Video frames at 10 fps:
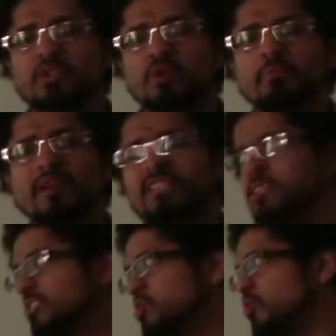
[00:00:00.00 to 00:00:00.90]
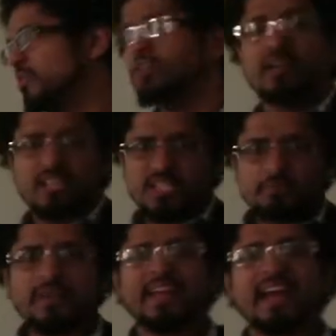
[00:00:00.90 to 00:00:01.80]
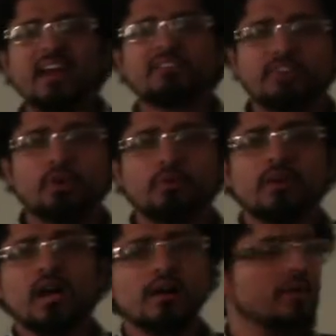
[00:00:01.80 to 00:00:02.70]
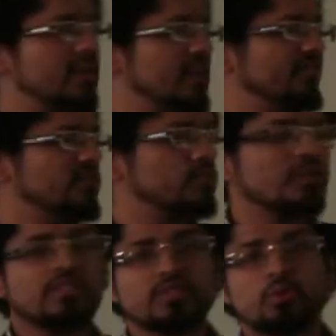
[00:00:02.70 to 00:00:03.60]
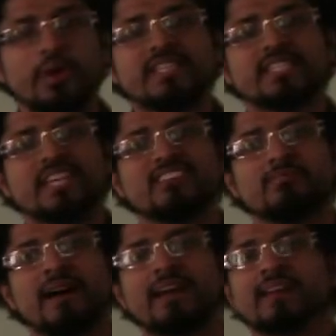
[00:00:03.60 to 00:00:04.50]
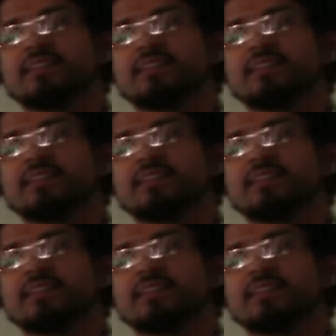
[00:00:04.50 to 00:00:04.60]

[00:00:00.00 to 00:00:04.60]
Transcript: or mental disorder, just being out of an individual's right state of mind.